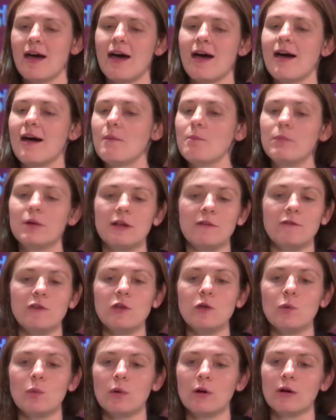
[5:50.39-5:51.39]
Um, but if
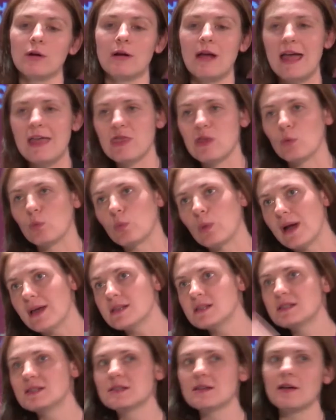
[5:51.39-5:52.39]
you were the
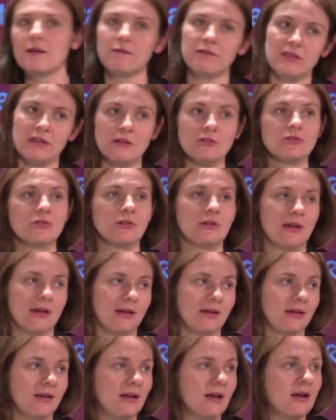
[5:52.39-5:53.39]
rest of the
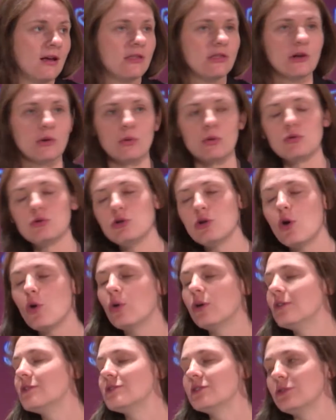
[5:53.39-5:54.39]
internet, there were
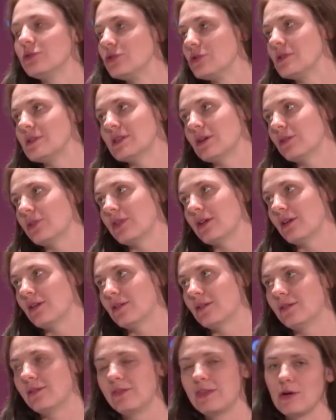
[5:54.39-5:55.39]
no good solutions out
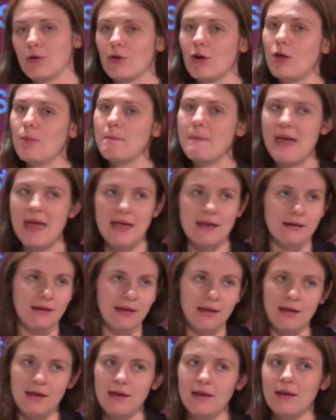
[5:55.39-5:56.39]
there. They were all
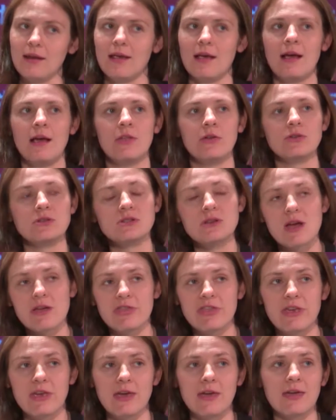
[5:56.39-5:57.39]
band-aid, there's
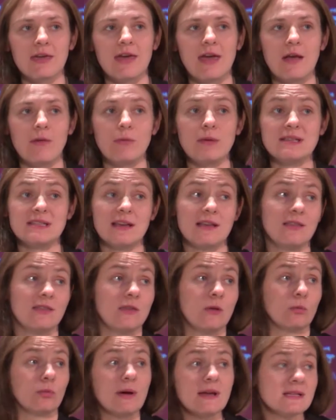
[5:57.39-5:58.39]
nothing, and we
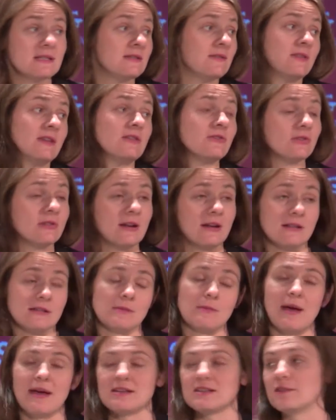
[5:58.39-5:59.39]
said the rest of the internet
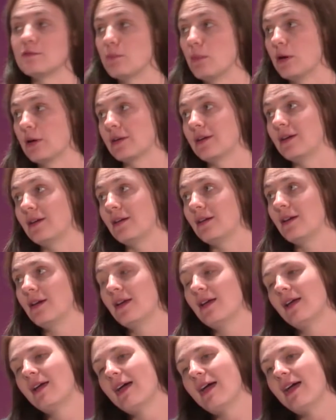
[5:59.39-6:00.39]
is a massive market.
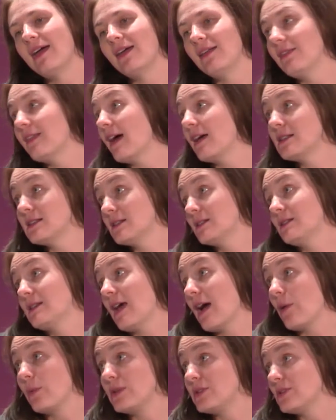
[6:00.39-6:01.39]
And that's
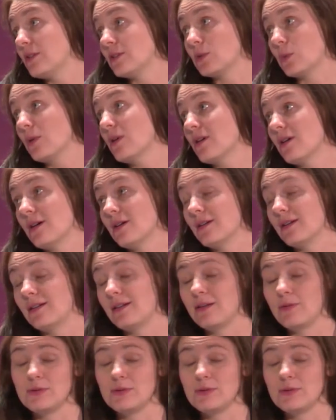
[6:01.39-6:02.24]
how we started to work on it.